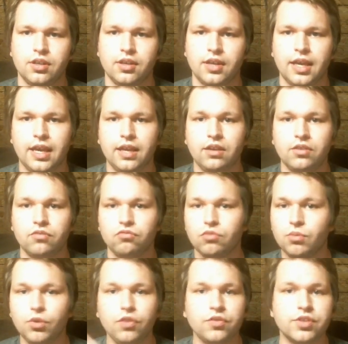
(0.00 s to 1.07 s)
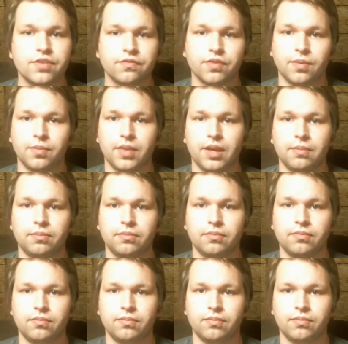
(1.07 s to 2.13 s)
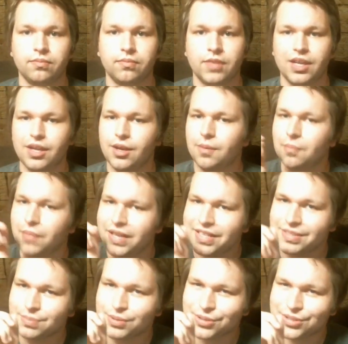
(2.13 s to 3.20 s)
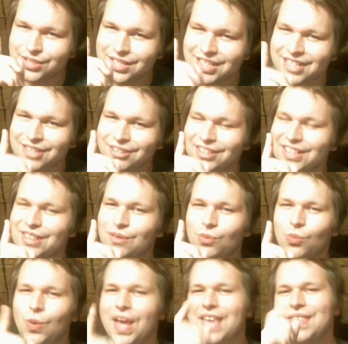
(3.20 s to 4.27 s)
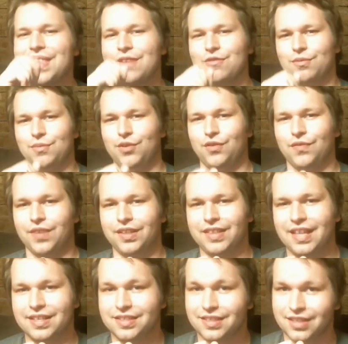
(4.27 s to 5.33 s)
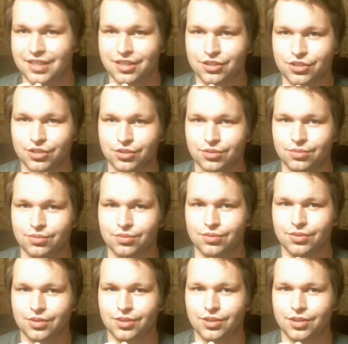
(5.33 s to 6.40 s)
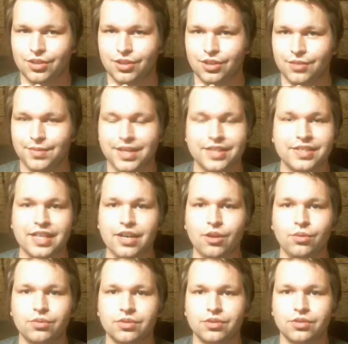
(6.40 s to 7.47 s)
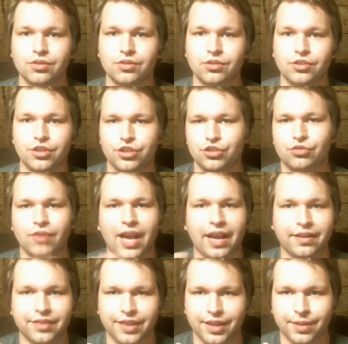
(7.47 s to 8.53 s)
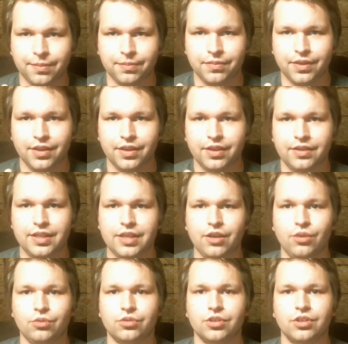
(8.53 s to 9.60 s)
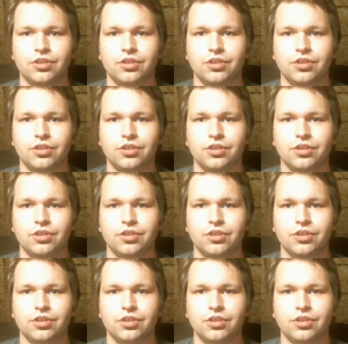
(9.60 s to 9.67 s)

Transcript: and removes it from them. But it's particularly the way they remove it that's the issue. Because they don't distract them, they don't